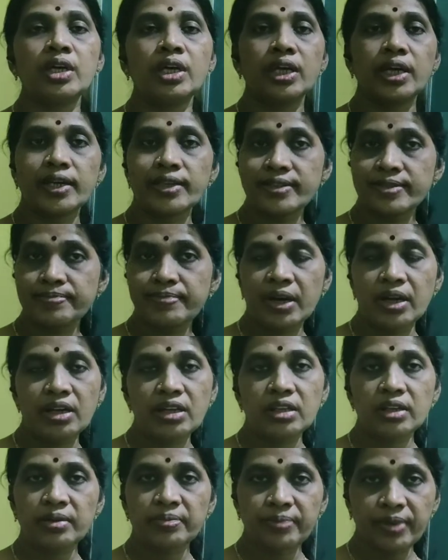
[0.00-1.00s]
expand
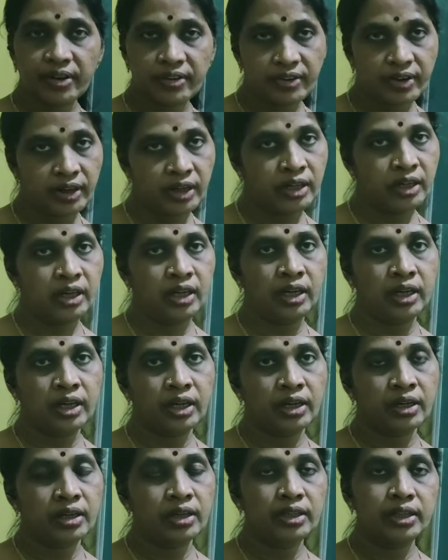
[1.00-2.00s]
their power in India.